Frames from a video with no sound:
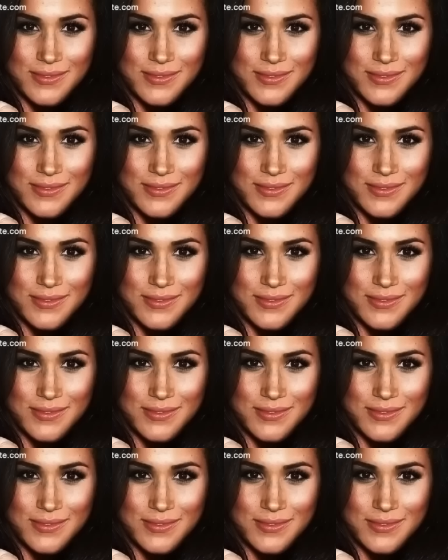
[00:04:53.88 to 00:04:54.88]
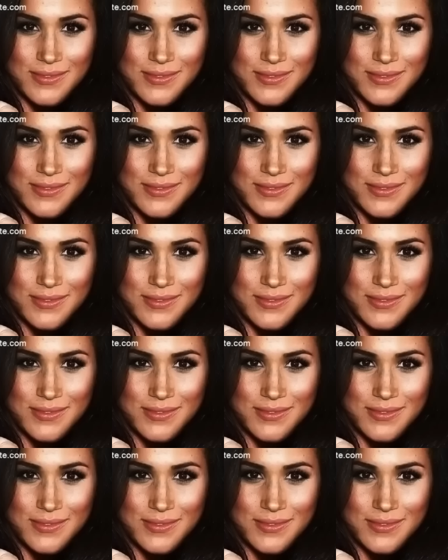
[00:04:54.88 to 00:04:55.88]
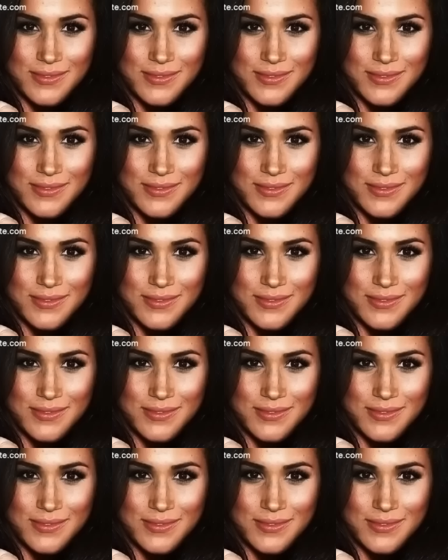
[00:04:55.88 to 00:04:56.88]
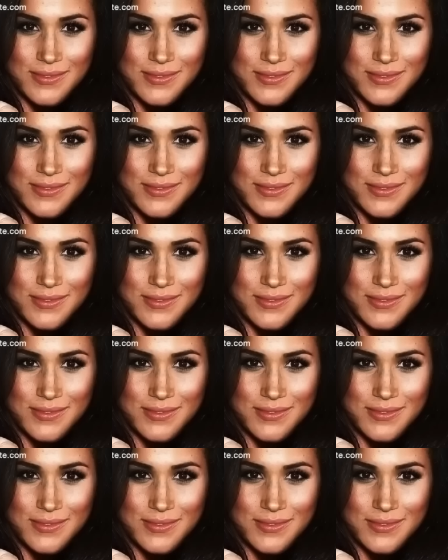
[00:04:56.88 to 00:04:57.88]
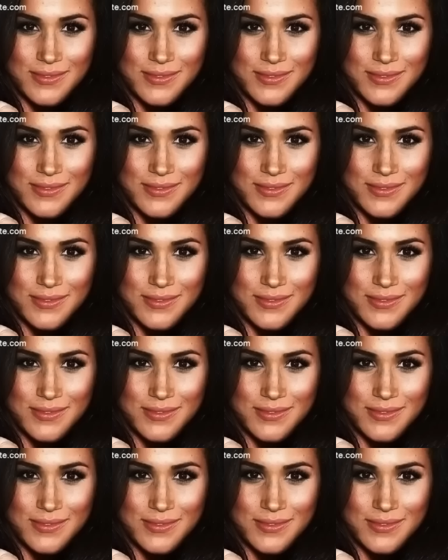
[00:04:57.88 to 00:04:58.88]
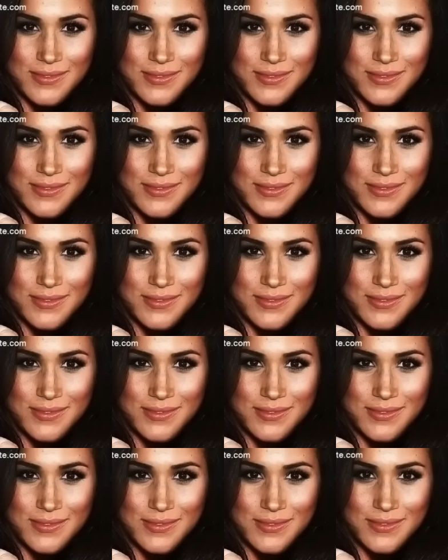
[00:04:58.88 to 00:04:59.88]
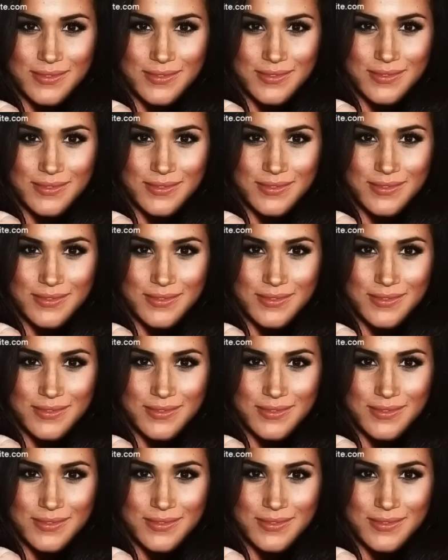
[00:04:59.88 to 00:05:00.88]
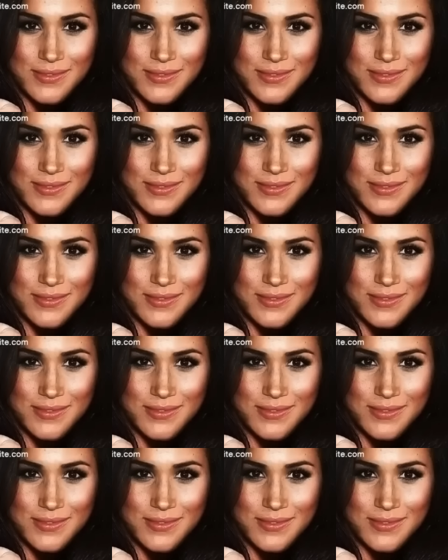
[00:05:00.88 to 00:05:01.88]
The face doesn't move, so there is nothing to read.